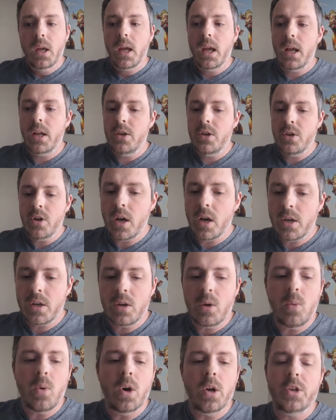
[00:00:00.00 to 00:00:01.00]
And you're going
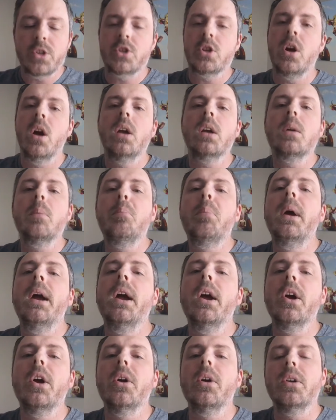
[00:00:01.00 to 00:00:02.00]
to want to try and
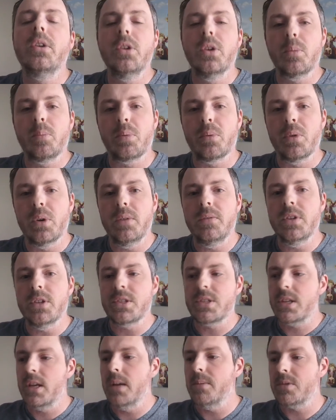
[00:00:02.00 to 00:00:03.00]
compare your
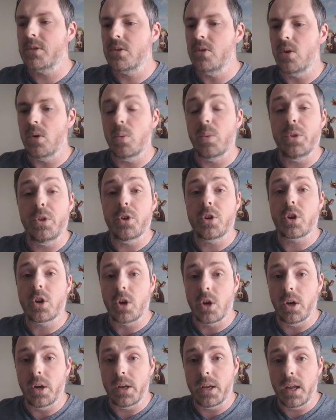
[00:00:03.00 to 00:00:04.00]
previous game score with your
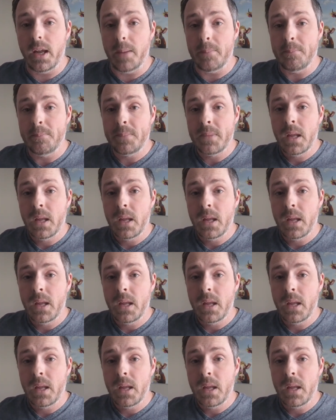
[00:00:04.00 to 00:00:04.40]
current game.